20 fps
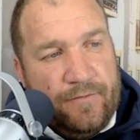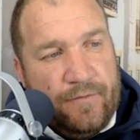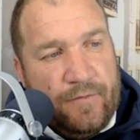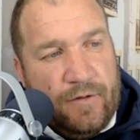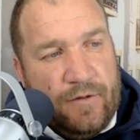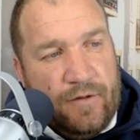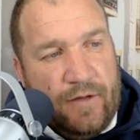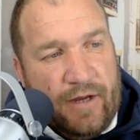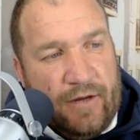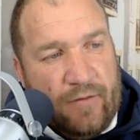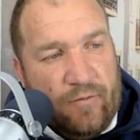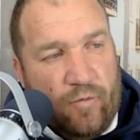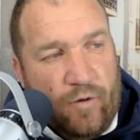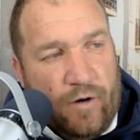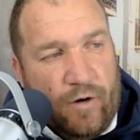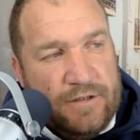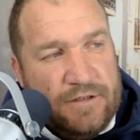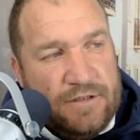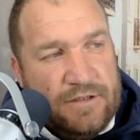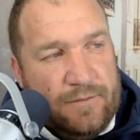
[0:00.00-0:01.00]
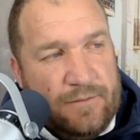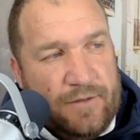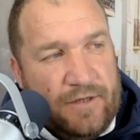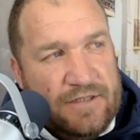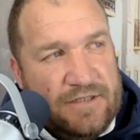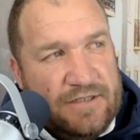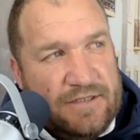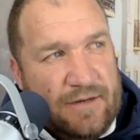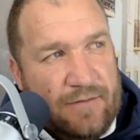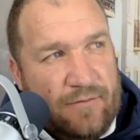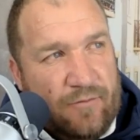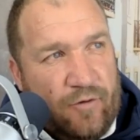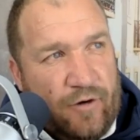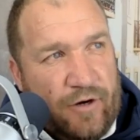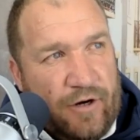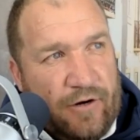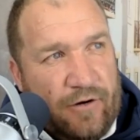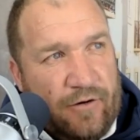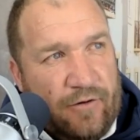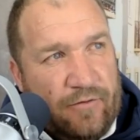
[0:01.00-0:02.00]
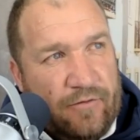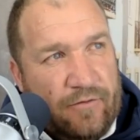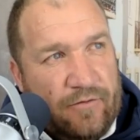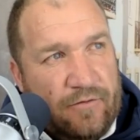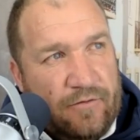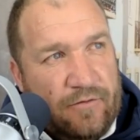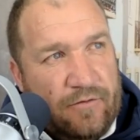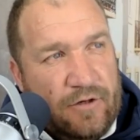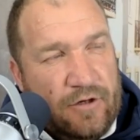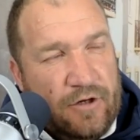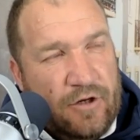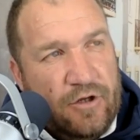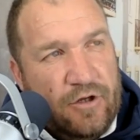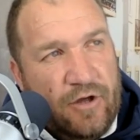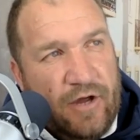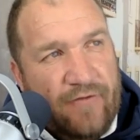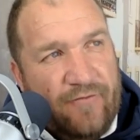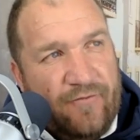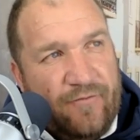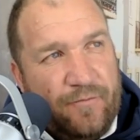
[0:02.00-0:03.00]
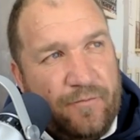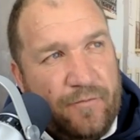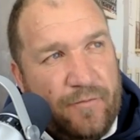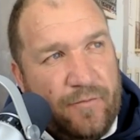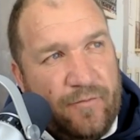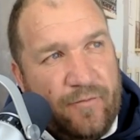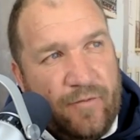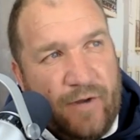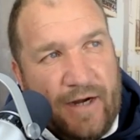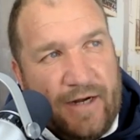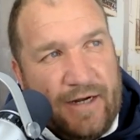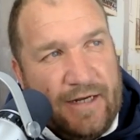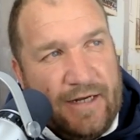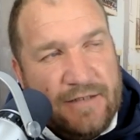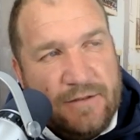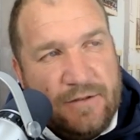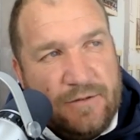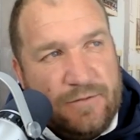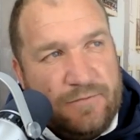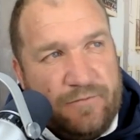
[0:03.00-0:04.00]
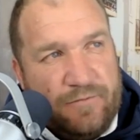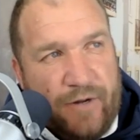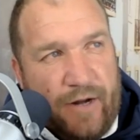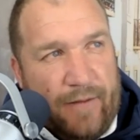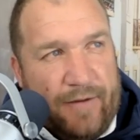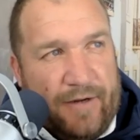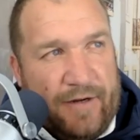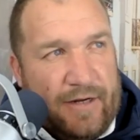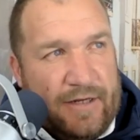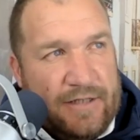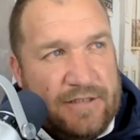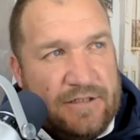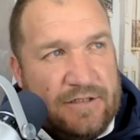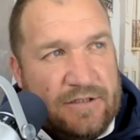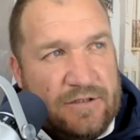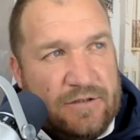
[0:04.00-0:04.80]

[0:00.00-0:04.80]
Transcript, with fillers: that want to be somewhere, you know, you have like, let's, I mean, let's just